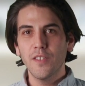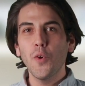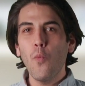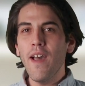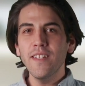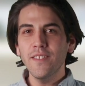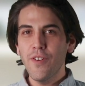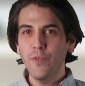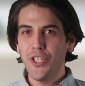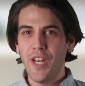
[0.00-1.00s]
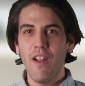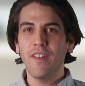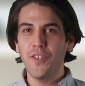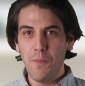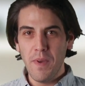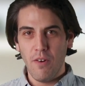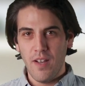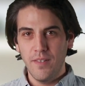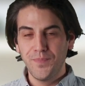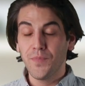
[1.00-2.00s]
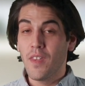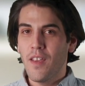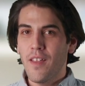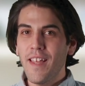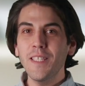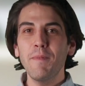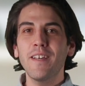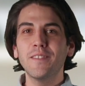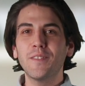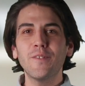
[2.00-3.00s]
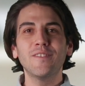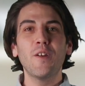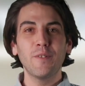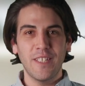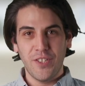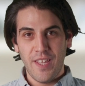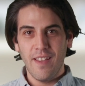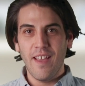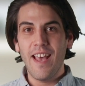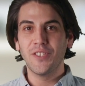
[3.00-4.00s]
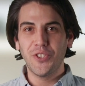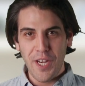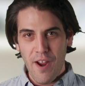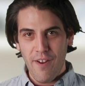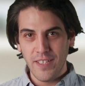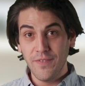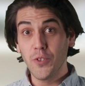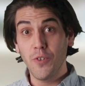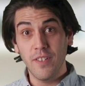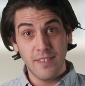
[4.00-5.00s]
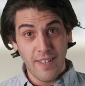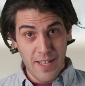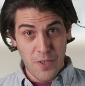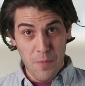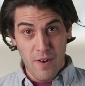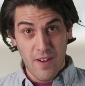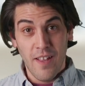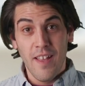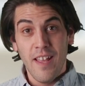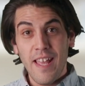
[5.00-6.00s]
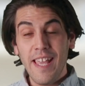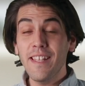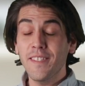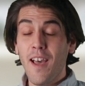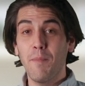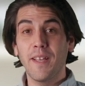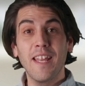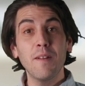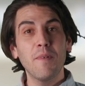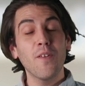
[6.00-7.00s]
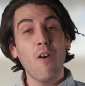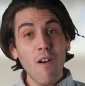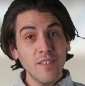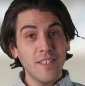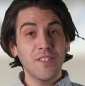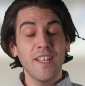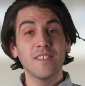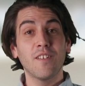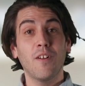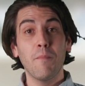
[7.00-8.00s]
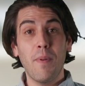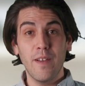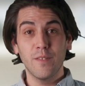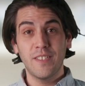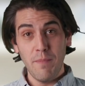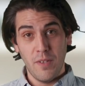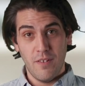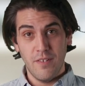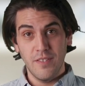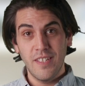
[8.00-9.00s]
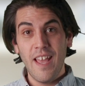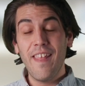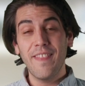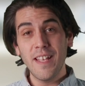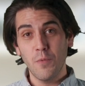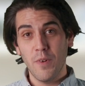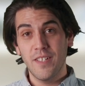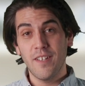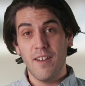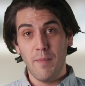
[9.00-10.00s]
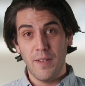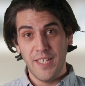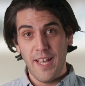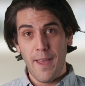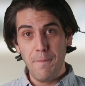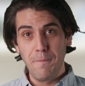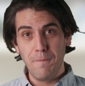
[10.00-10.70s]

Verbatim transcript: So why is there no generic Humira? That's because there's no such thing as generics for drugs like Humira. It gets complicated, but there are such things called biosimilars, and that's what we're gonna talk about today.